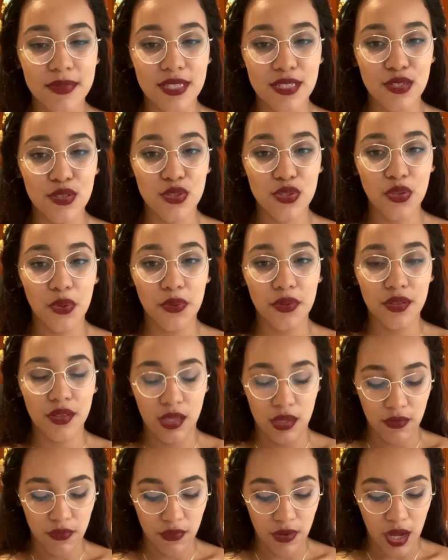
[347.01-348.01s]
It's
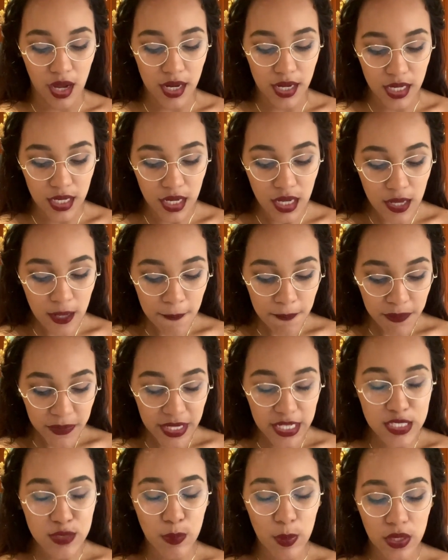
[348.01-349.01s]
totally fine.
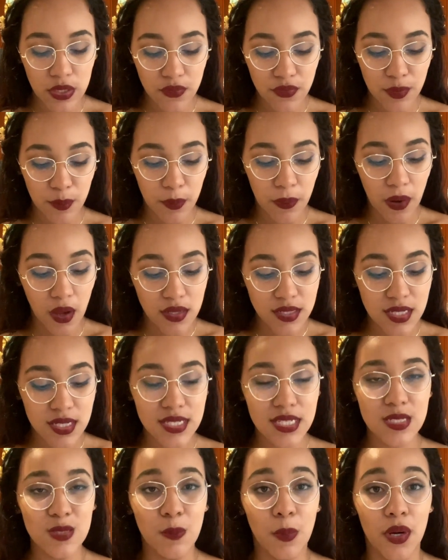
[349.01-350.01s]
It's part of the process.
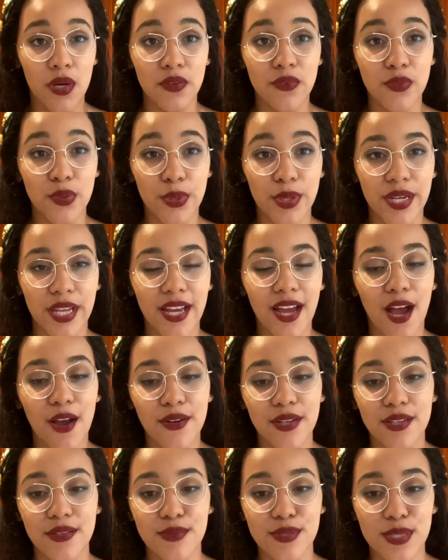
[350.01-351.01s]
It's part of learning how
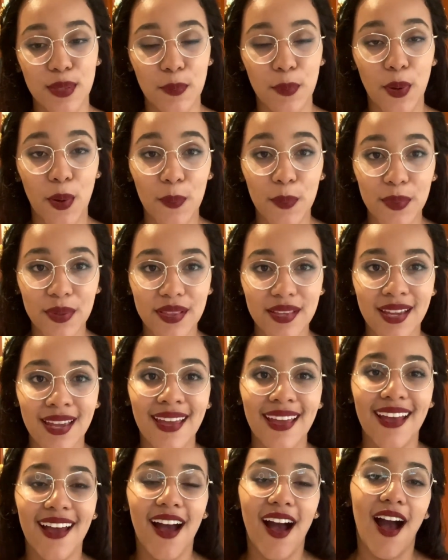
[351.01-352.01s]
to use it properly.
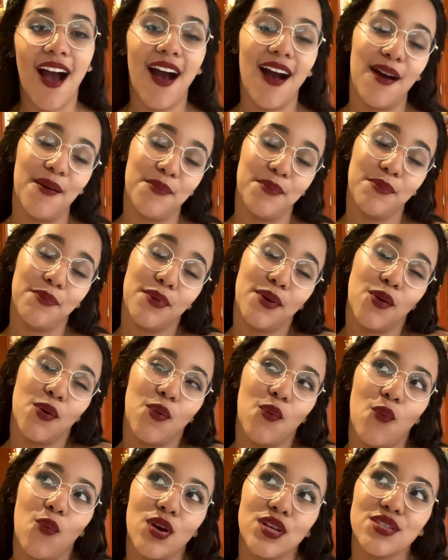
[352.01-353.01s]

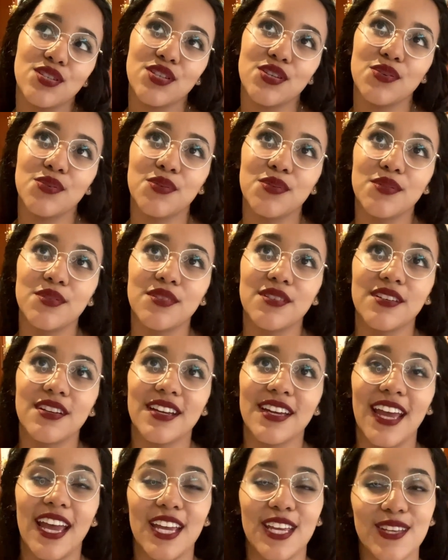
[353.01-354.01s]
But once you
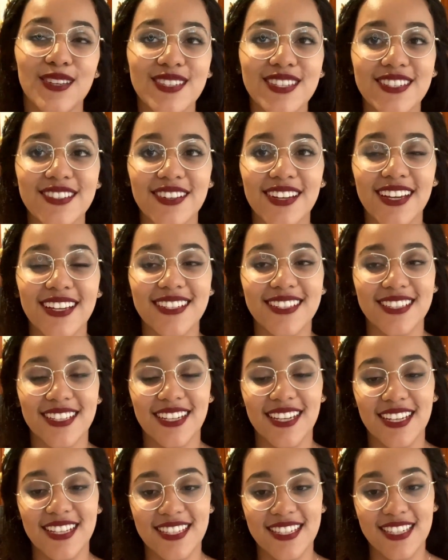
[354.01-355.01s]
get used to it,
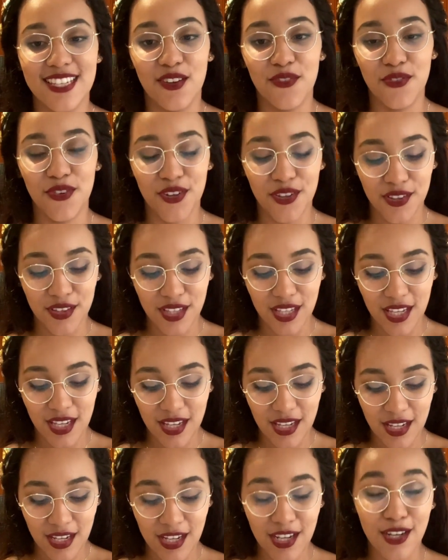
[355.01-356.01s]
it's
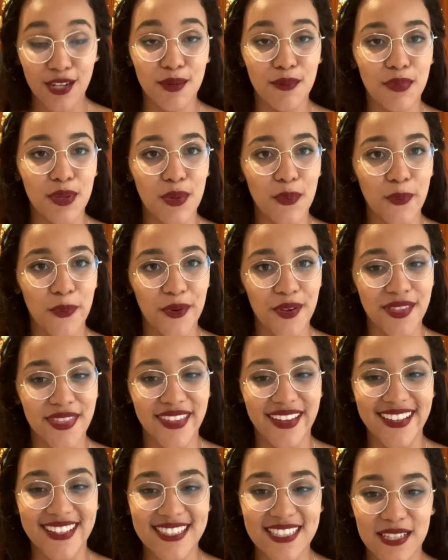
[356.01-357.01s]
definitely gonna be worth
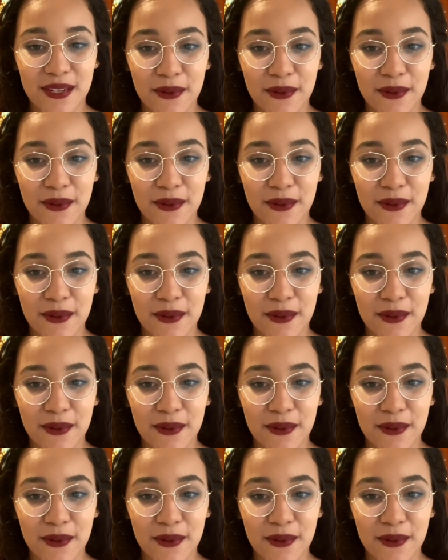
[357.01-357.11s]
it.